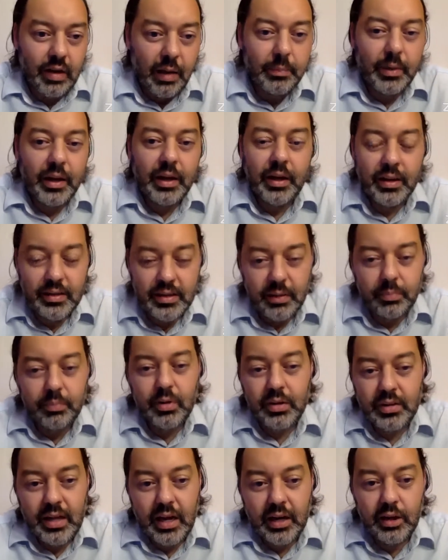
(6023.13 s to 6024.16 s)
I'm going to accept
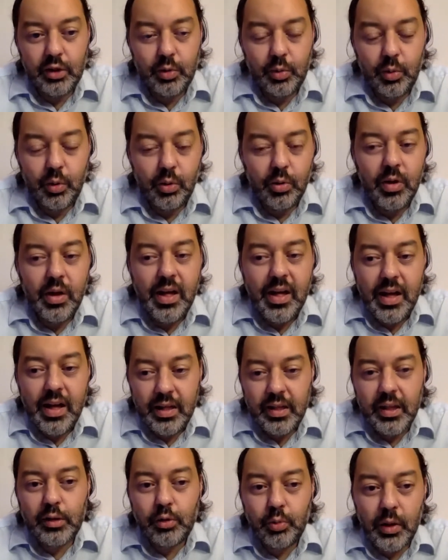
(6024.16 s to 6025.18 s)
the status quo.
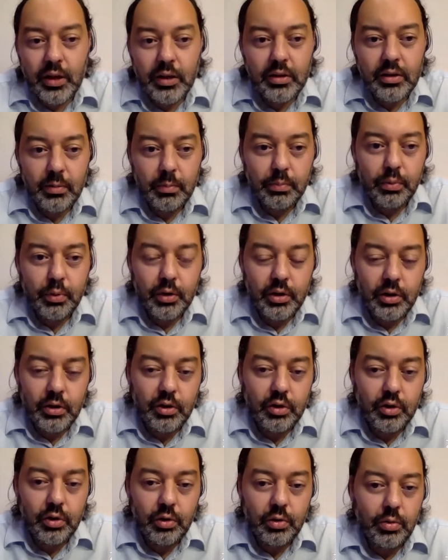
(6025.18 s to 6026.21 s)
And that's why it's
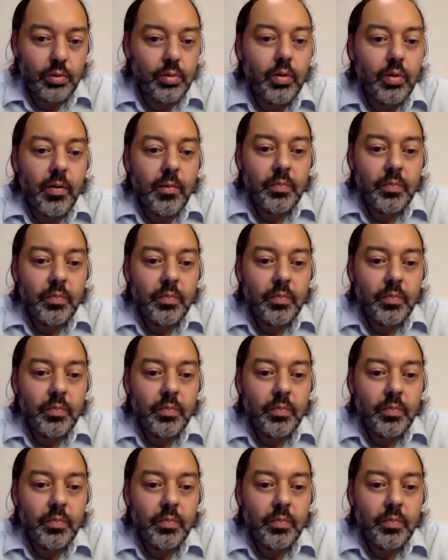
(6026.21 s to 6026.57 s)
important to